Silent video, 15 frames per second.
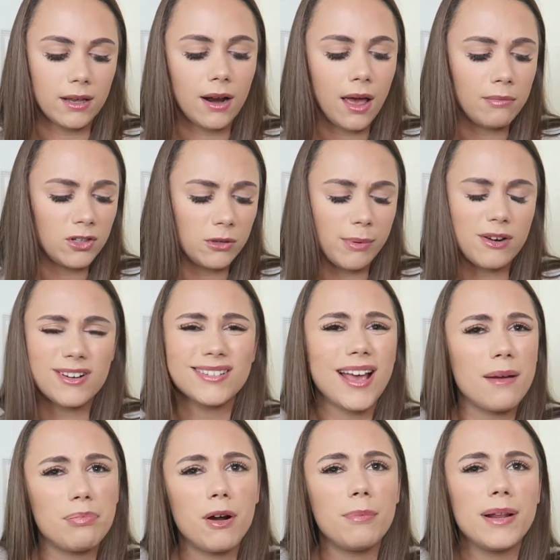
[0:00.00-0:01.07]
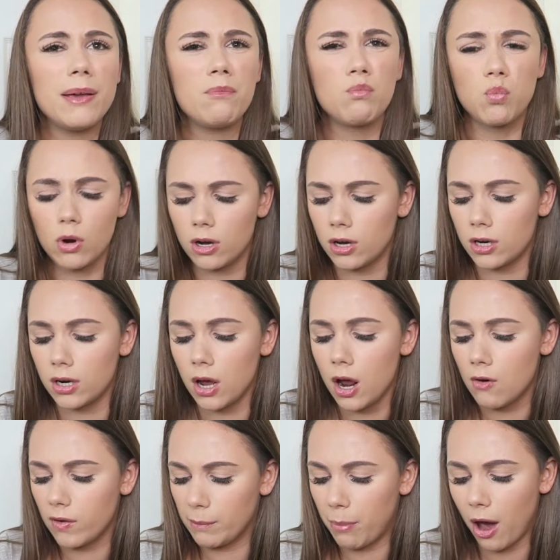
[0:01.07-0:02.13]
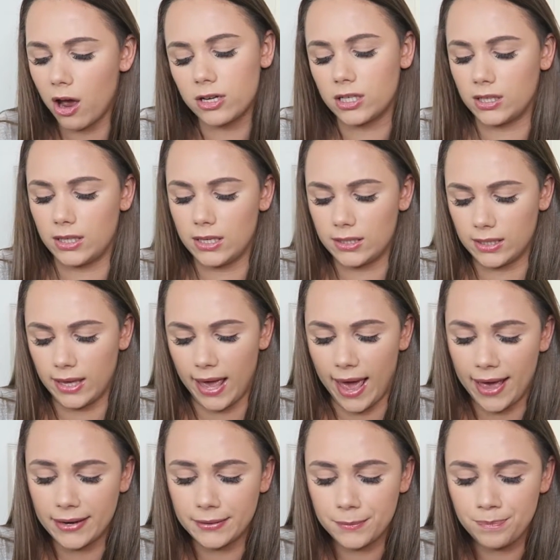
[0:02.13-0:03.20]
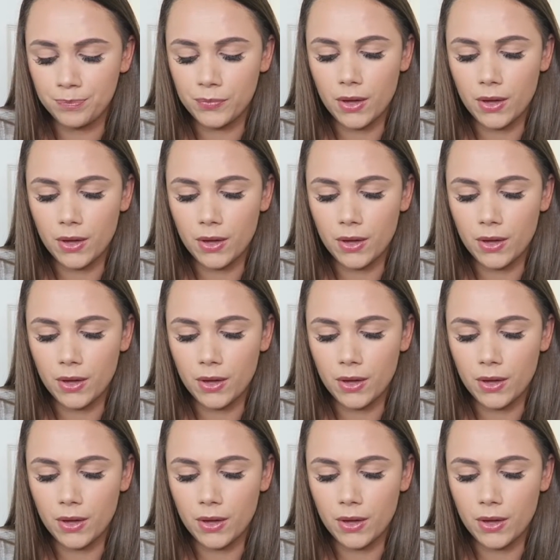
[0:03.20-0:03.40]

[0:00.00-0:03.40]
And to be honest, I probably would repurchase these again.